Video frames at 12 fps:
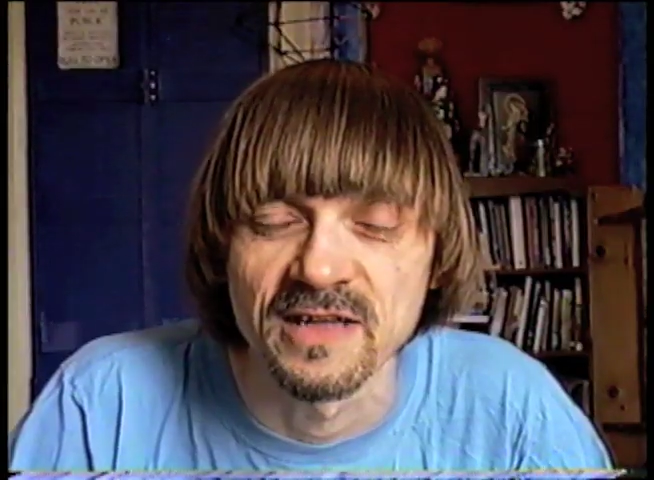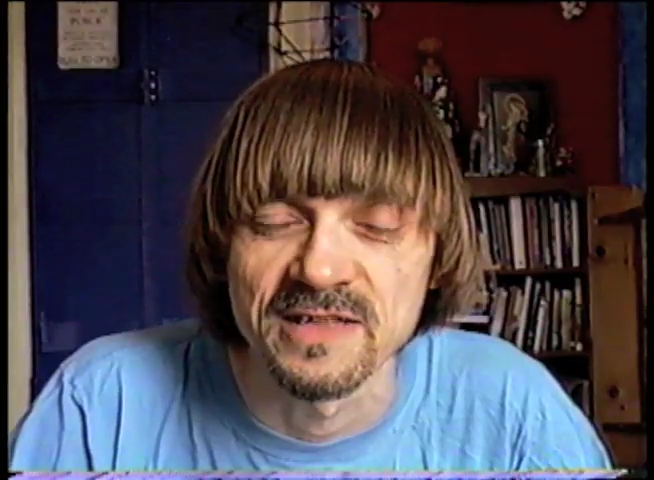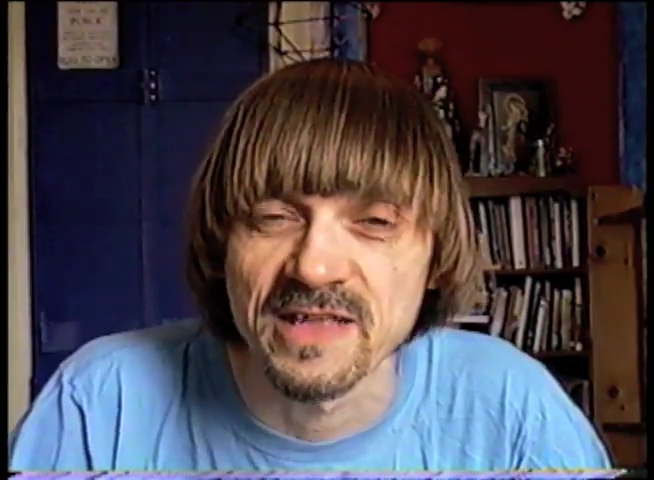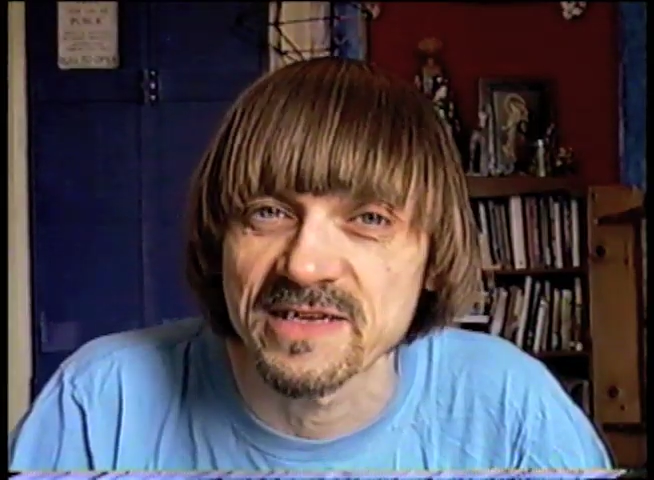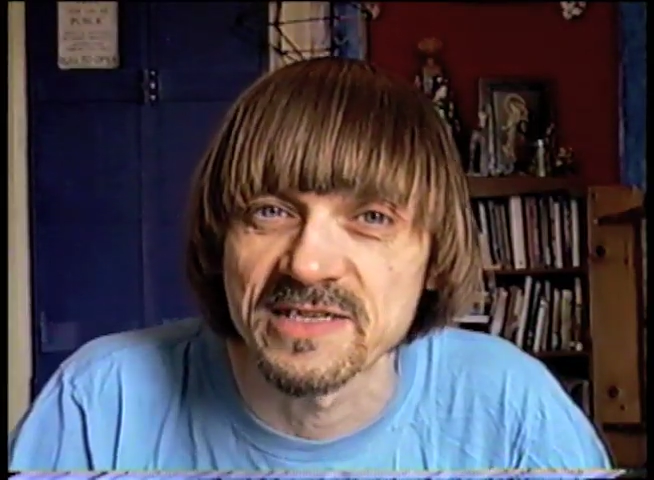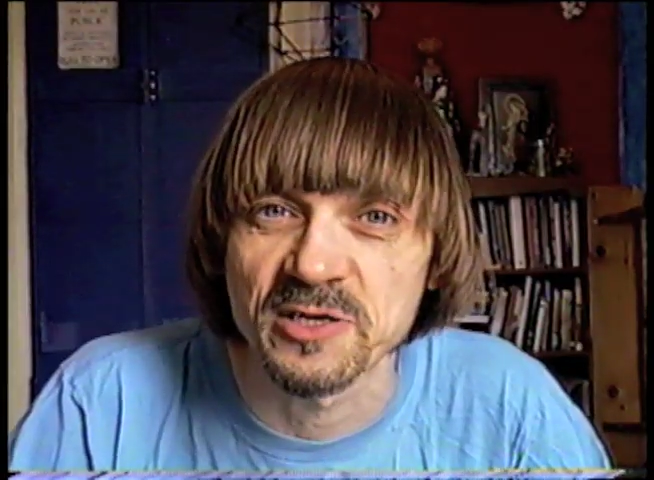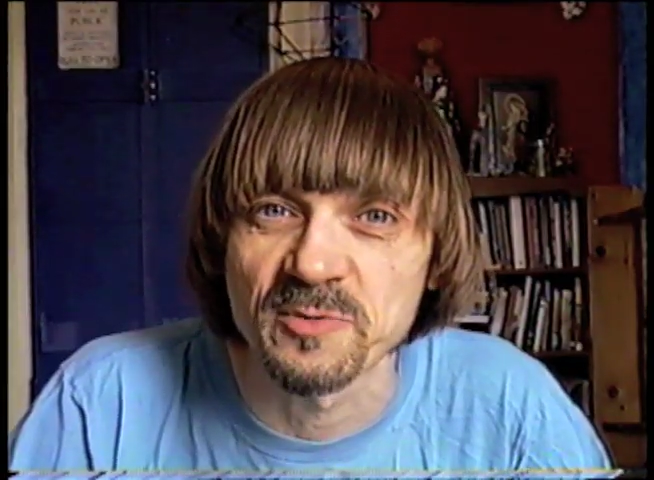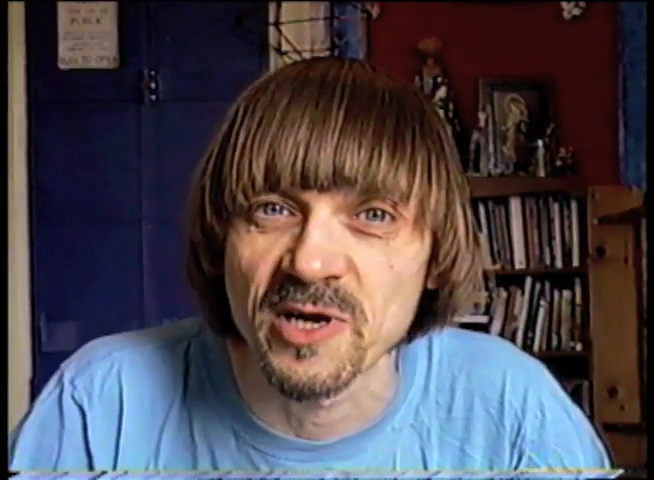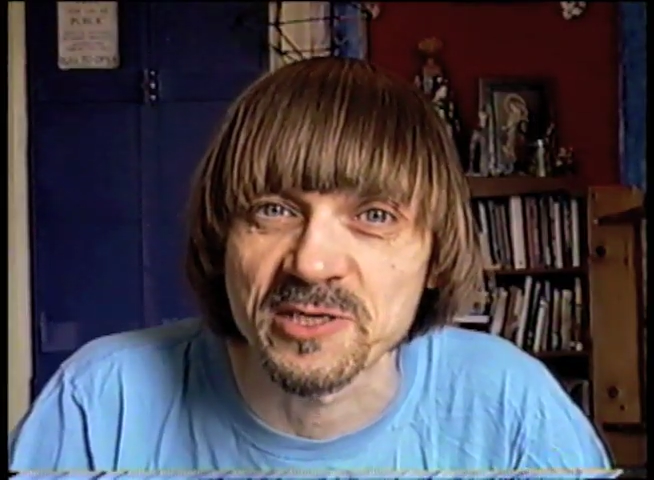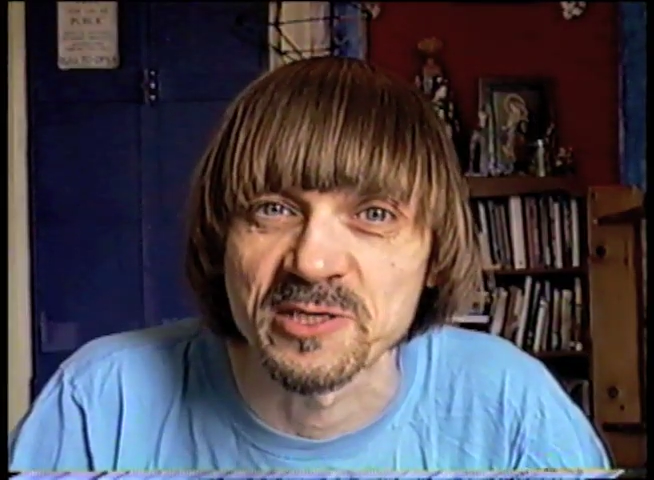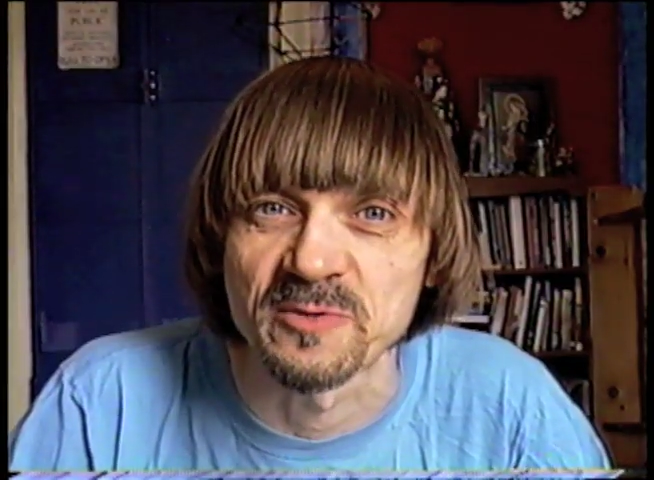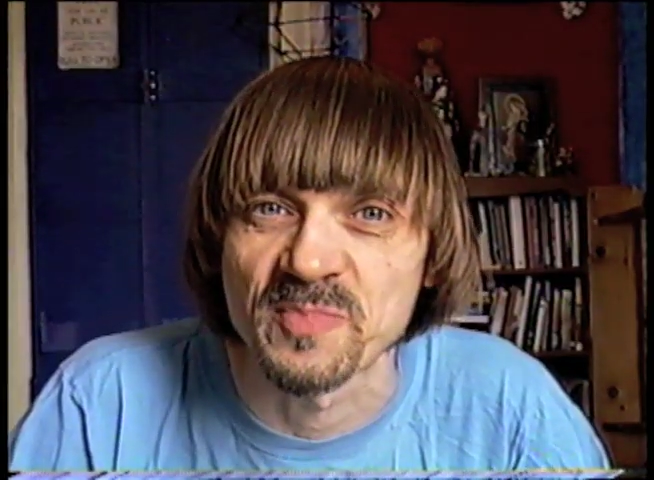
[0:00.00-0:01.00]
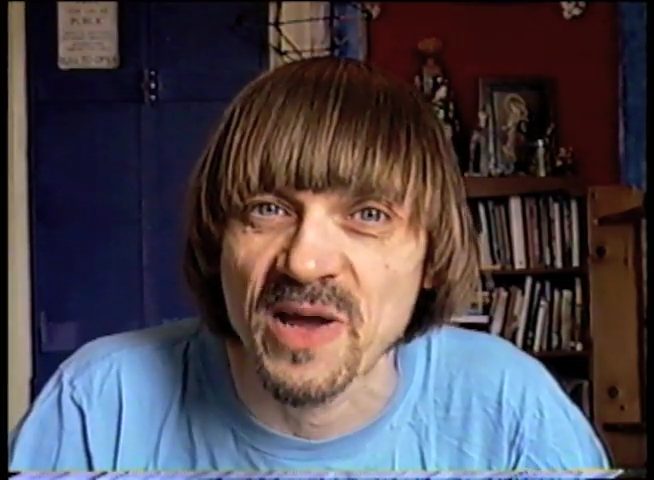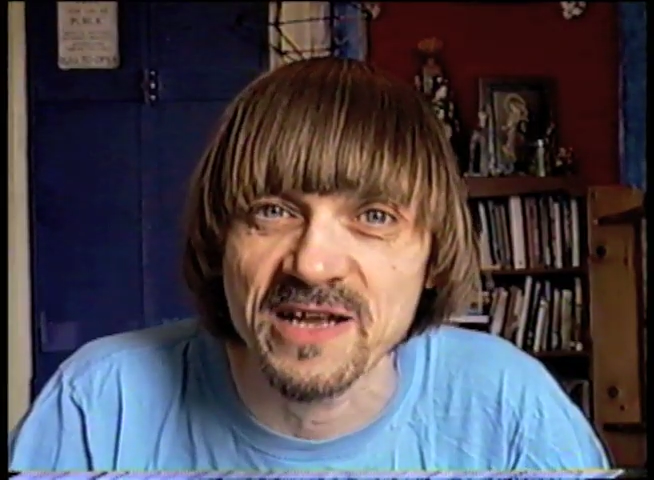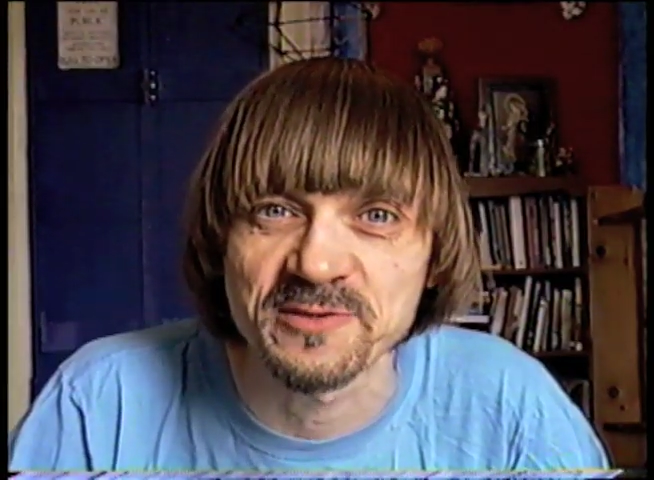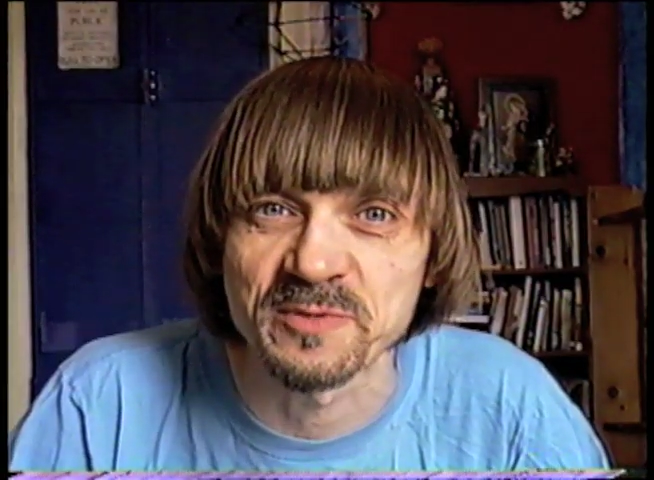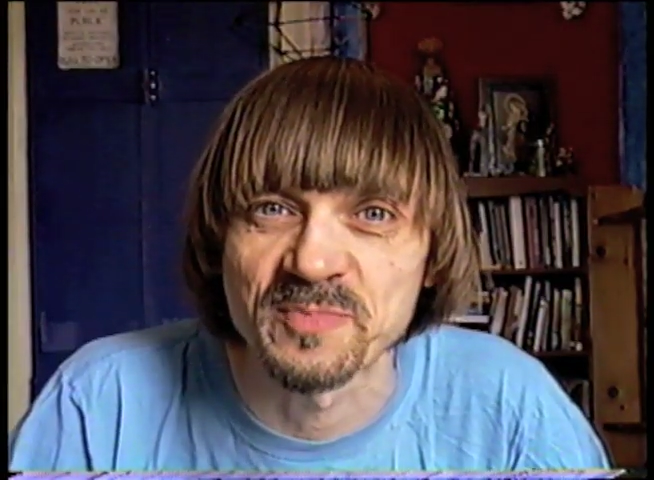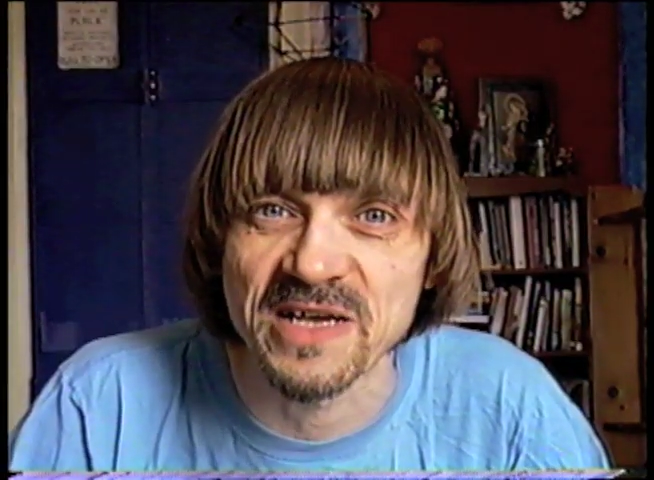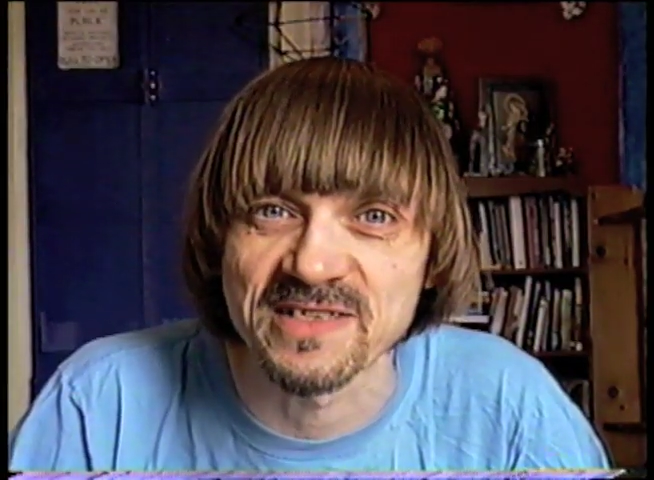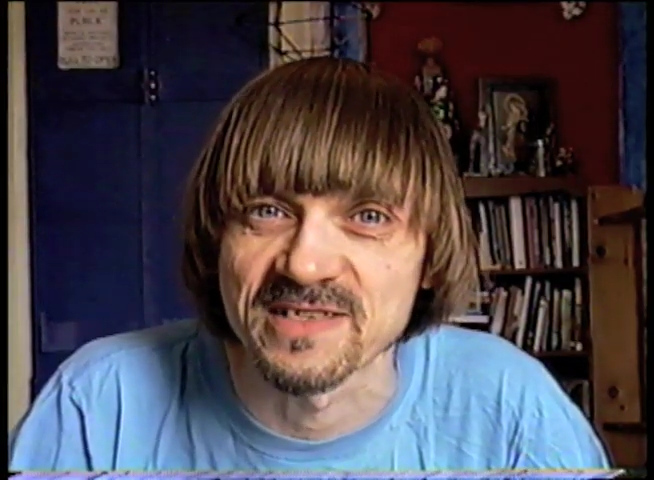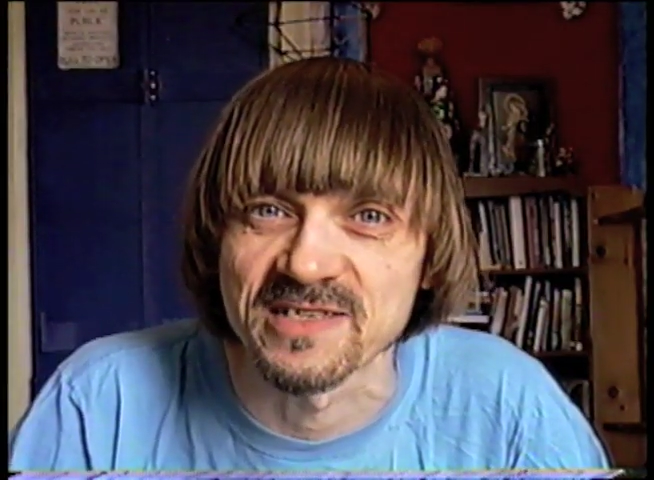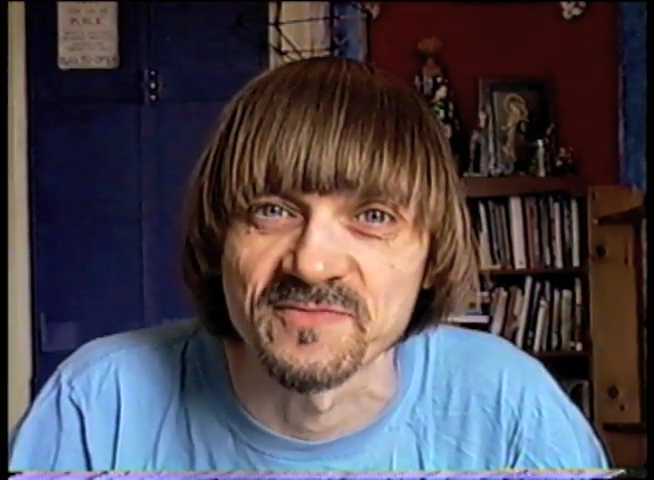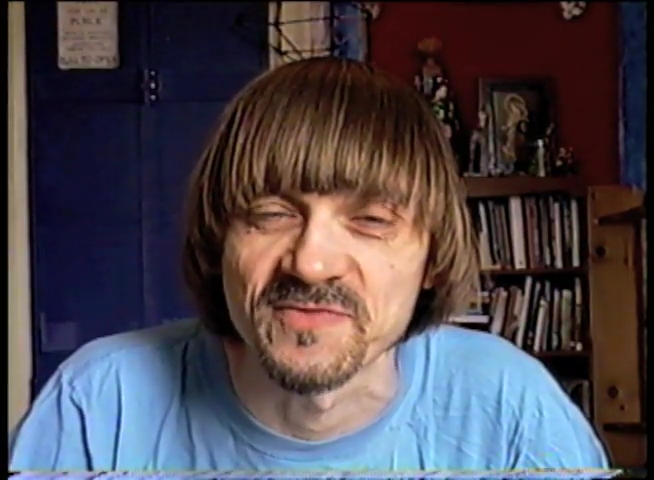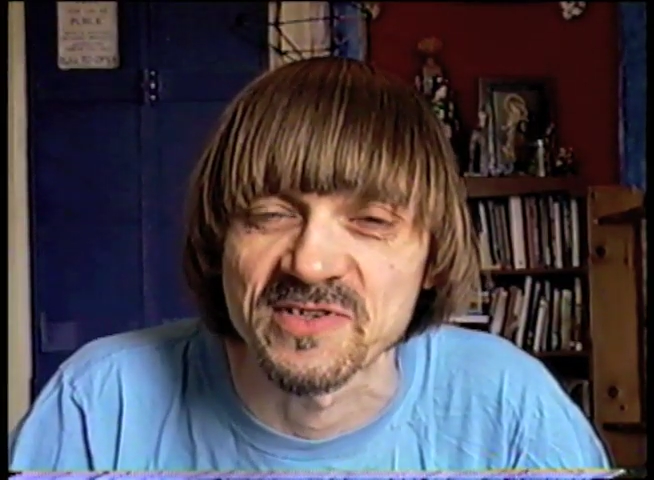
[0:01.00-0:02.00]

Thanks so much to Patrick Bezanson